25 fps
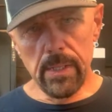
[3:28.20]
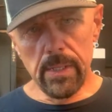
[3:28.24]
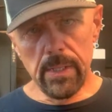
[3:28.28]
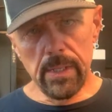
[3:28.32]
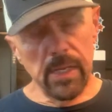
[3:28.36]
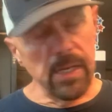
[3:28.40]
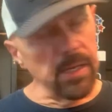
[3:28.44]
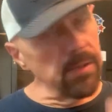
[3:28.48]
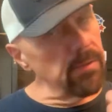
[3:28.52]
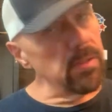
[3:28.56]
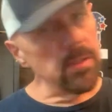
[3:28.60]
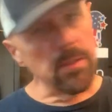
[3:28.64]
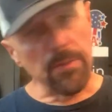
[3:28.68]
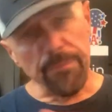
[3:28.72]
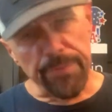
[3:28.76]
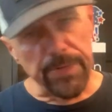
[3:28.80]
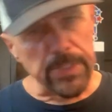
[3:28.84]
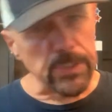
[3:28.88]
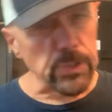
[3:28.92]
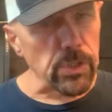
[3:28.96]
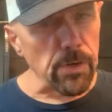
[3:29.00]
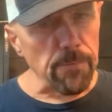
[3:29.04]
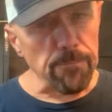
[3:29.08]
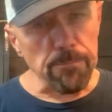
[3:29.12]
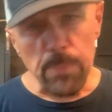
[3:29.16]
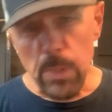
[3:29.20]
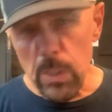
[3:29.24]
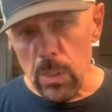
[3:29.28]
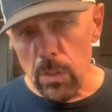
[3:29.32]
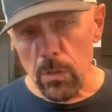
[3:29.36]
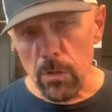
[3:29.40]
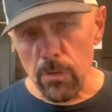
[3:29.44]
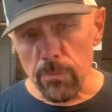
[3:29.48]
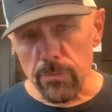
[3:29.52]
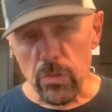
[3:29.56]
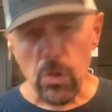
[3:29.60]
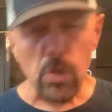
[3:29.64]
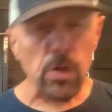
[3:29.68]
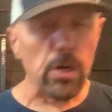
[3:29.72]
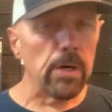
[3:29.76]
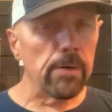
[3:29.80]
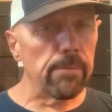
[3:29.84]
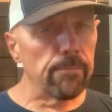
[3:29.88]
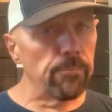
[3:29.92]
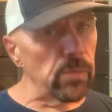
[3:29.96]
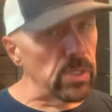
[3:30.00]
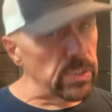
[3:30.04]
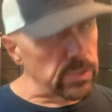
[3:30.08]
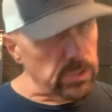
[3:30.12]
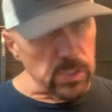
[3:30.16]
either the fish have moved
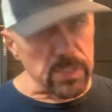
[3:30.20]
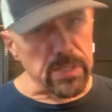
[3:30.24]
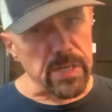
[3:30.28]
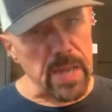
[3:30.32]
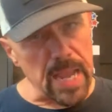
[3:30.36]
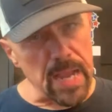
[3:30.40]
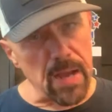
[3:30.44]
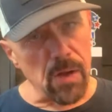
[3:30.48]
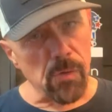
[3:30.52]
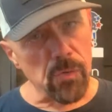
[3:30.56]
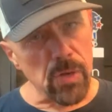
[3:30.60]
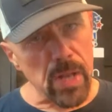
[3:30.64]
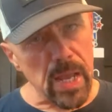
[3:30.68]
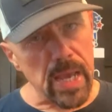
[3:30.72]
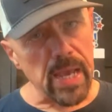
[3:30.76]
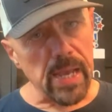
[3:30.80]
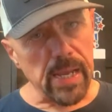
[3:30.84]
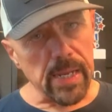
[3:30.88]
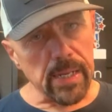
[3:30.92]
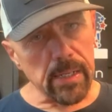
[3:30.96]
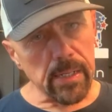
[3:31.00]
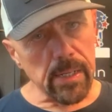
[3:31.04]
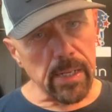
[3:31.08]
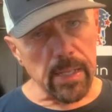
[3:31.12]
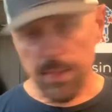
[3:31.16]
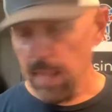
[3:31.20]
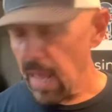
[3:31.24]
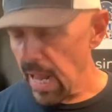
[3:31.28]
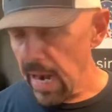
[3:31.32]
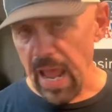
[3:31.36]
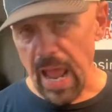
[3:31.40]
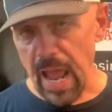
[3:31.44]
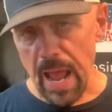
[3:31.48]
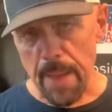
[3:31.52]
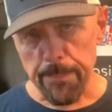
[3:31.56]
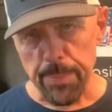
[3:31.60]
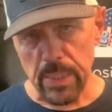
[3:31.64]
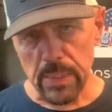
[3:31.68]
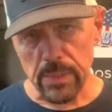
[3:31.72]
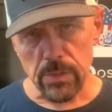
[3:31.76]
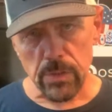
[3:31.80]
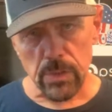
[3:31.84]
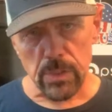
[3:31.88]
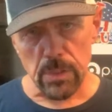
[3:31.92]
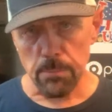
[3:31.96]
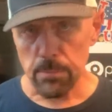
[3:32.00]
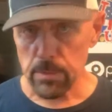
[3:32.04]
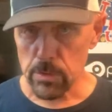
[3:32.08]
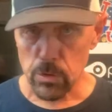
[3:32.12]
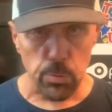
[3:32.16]
or it's a down day. And that happens,
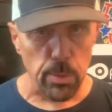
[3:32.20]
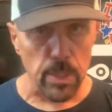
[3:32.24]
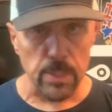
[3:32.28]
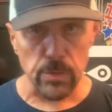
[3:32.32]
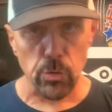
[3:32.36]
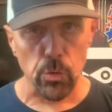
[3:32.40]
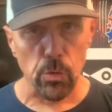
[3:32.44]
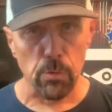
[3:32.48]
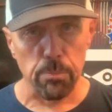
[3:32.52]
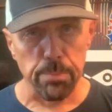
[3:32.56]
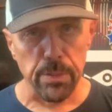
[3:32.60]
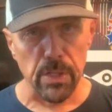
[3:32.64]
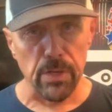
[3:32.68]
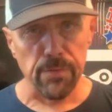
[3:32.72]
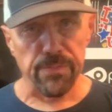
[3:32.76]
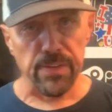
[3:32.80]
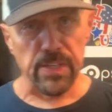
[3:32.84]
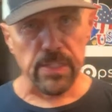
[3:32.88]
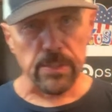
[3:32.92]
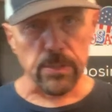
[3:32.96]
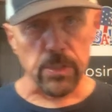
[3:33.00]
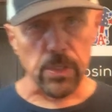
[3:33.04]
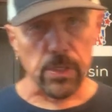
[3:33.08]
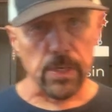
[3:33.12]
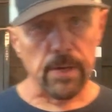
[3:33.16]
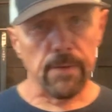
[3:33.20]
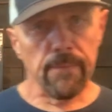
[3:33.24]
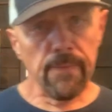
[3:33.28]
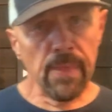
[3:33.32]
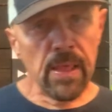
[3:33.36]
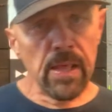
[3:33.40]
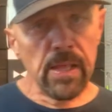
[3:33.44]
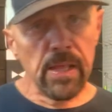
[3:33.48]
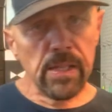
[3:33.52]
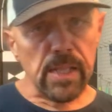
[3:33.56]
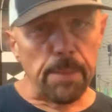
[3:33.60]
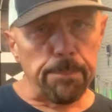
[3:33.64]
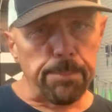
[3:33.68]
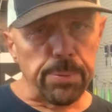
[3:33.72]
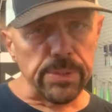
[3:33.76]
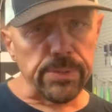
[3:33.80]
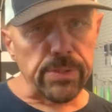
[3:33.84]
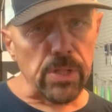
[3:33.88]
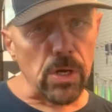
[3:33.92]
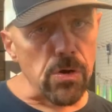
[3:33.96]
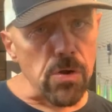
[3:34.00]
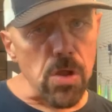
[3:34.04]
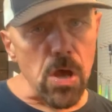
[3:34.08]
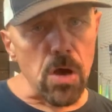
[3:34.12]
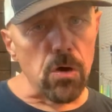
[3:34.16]
and especially with bluefin tuna. They put
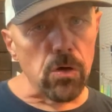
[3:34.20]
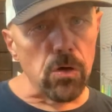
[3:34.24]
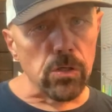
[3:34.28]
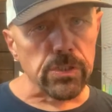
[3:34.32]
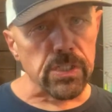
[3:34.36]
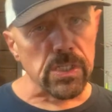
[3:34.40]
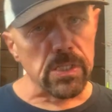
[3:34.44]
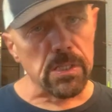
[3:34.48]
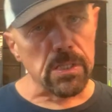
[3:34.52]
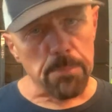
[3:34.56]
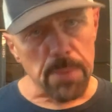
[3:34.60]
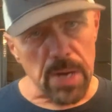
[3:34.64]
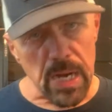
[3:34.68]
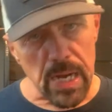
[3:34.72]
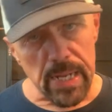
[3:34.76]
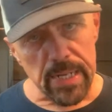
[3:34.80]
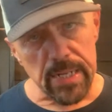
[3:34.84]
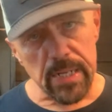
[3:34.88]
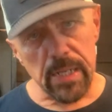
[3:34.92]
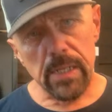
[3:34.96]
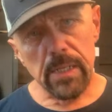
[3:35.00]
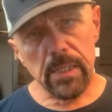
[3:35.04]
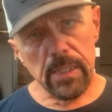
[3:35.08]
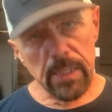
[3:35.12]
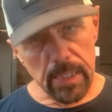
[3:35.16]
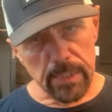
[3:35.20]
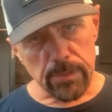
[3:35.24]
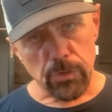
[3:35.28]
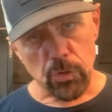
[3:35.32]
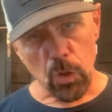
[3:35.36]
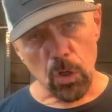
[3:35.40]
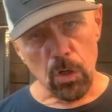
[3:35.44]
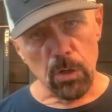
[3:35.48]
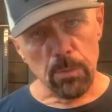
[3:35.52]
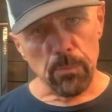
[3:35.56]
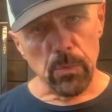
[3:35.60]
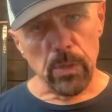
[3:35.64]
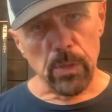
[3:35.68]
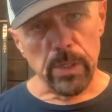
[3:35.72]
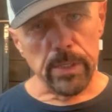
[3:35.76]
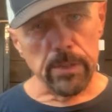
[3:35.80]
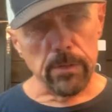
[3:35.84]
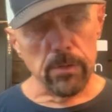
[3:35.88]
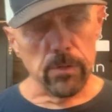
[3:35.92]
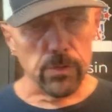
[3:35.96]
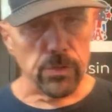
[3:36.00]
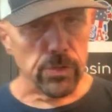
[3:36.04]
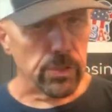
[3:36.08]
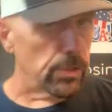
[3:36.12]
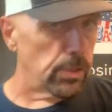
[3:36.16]
their nose in the mud, a term we
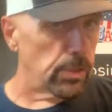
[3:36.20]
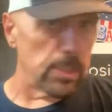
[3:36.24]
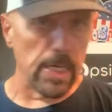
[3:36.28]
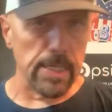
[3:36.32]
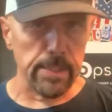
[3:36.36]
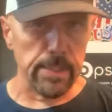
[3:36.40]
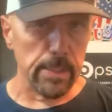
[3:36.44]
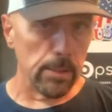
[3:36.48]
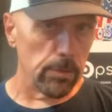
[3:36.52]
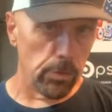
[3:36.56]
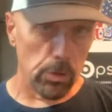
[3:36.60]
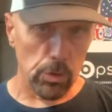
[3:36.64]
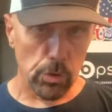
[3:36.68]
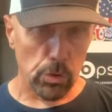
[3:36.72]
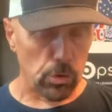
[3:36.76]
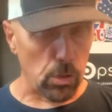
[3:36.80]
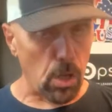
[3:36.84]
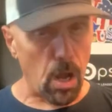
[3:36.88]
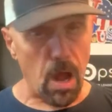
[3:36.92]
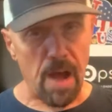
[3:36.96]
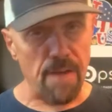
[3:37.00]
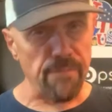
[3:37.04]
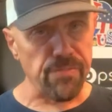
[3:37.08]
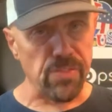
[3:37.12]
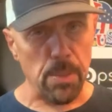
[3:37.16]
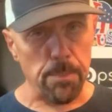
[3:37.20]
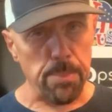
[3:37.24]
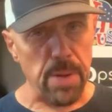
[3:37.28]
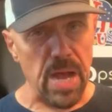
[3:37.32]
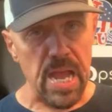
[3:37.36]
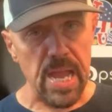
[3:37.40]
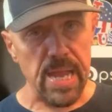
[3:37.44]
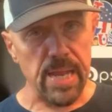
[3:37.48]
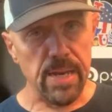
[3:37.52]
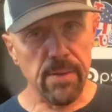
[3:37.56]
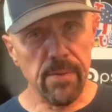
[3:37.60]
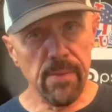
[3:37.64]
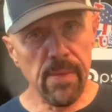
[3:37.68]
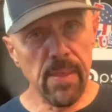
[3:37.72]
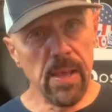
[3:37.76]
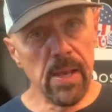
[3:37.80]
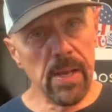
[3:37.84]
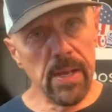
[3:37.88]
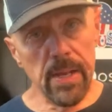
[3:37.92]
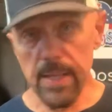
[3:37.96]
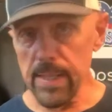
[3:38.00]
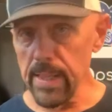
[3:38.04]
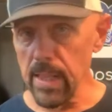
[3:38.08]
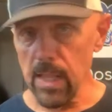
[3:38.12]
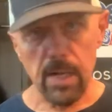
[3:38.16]
use to say they're just off the bite.
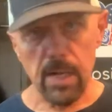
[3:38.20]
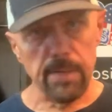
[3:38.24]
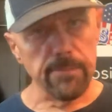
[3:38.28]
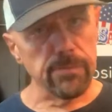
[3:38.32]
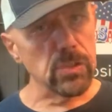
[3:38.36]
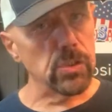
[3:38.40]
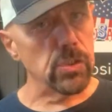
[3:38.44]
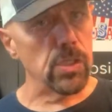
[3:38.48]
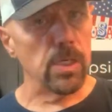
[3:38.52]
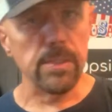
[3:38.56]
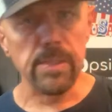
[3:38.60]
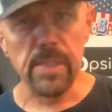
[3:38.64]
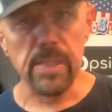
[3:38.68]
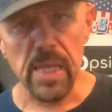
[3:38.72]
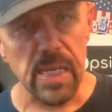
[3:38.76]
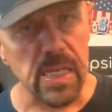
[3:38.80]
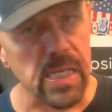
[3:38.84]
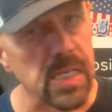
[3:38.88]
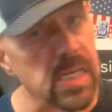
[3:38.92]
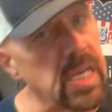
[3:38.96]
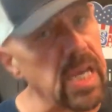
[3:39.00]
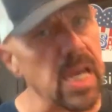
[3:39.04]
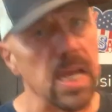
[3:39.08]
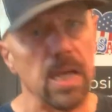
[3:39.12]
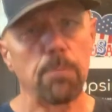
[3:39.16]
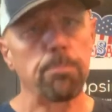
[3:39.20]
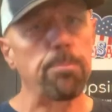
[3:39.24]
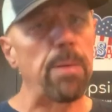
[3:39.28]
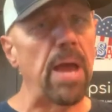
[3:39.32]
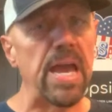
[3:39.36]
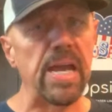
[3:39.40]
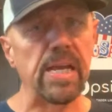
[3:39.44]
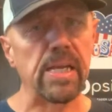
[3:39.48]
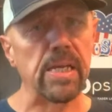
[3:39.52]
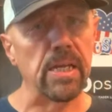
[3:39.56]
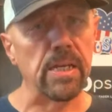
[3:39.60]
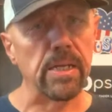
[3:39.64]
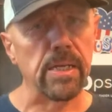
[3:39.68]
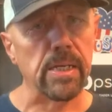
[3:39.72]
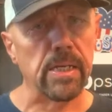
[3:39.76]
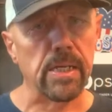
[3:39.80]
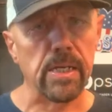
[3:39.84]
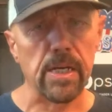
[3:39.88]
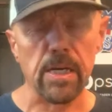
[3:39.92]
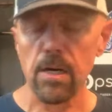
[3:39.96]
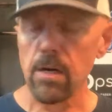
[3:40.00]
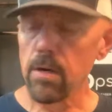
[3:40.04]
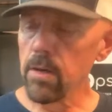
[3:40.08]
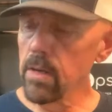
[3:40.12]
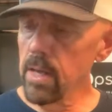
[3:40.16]
And then all of a sudden, they kick back into
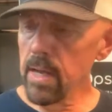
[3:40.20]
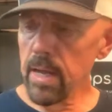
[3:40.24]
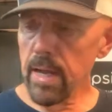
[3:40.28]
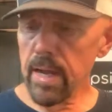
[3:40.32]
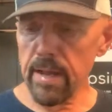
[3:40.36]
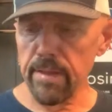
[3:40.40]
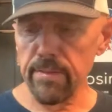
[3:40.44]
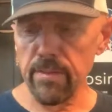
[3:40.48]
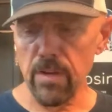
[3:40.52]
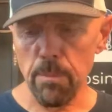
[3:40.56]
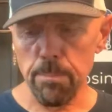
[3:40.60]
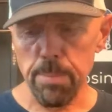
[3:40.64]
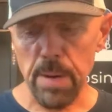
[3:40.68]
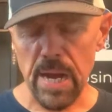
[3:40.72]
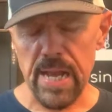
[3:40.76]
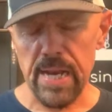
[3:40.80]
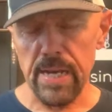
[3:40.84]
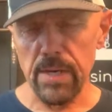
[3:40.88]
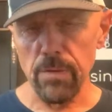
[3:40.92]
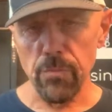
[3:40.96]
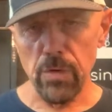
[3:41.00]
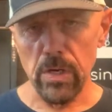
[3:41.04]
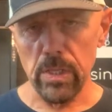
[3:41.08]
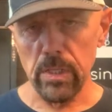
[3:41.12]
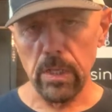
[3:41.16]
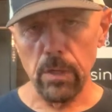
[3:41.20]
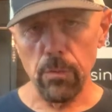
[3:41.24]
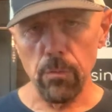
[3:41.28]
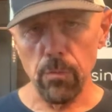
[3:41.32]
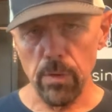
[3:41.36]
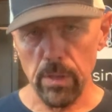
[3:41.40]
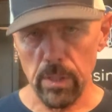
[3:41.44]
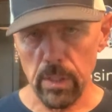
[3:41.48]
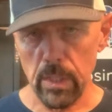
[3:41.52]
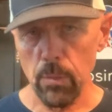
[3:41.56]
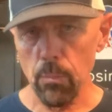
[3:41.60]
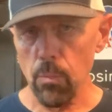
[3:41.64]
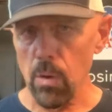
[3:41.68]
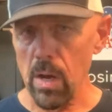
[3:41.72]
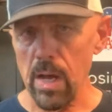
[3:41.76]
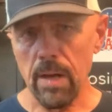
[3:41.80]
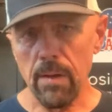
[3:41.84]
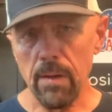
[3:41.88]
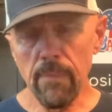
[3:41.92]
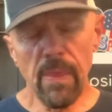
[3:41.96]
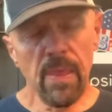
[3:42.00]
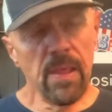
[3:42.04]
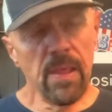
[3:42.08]
gear, and they're biting really, really well.